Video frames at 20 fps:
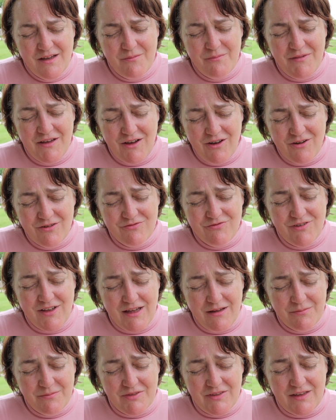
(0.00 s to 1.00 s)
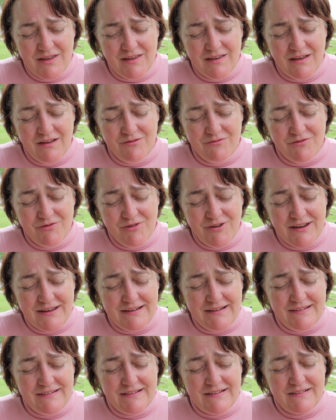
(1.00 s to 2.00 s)
May our family and
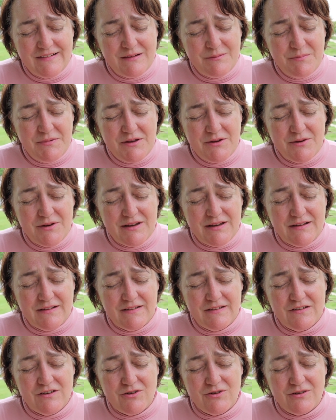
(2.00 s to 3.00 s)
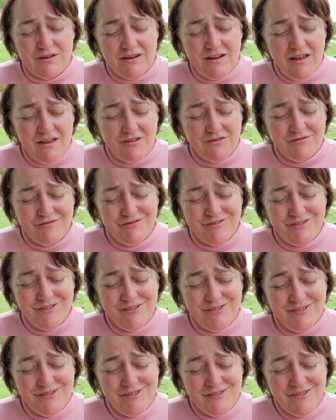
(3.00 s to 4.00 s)
friends experience your love,
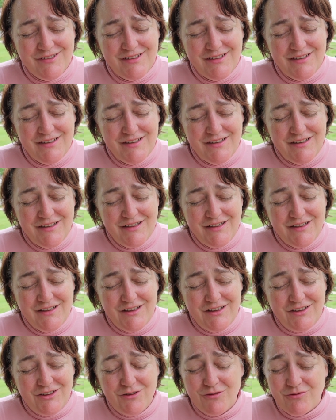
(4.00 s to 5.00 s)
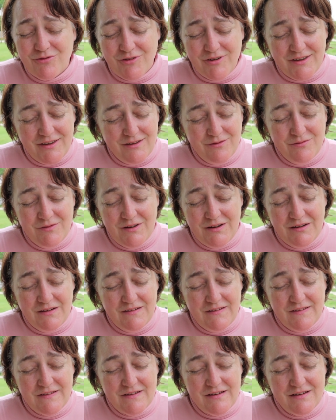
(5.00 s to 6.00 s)
your
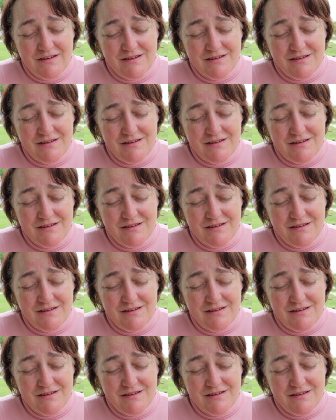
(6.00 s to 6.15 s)
forgiveness.